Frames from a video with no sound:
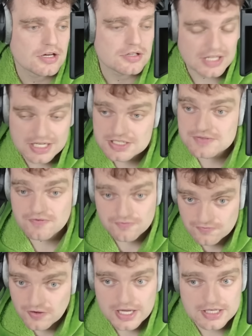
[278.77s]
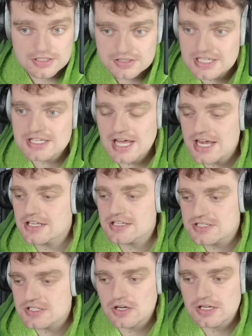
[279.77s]
That is fine. The Connecticut
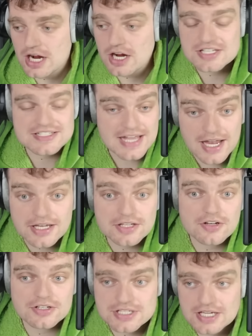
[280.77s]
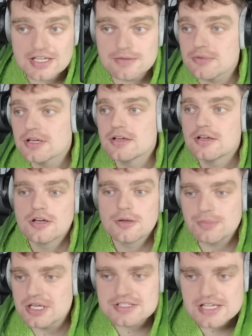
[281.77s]
Sun are selling their team
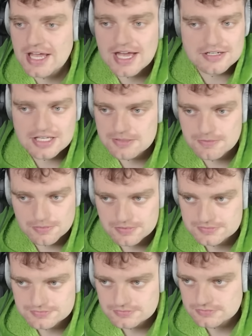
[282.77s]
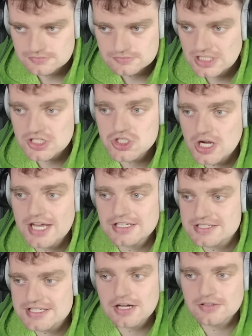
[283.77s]
because they can't keep up. They're trying to
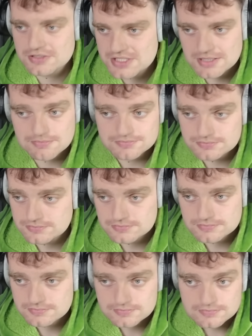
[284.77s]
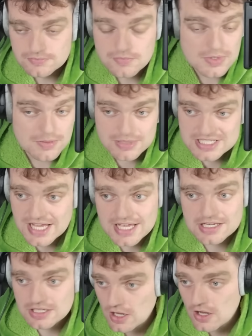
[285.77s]
sell their team because they
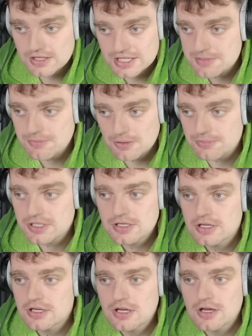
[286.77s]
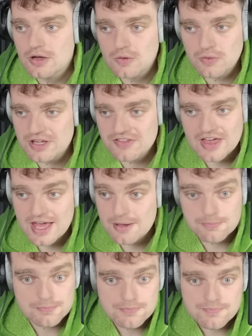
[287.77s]
cannot keep up with
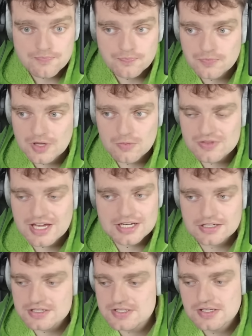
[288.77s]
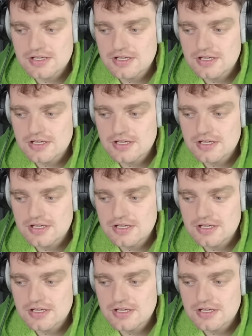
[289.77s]
any of this.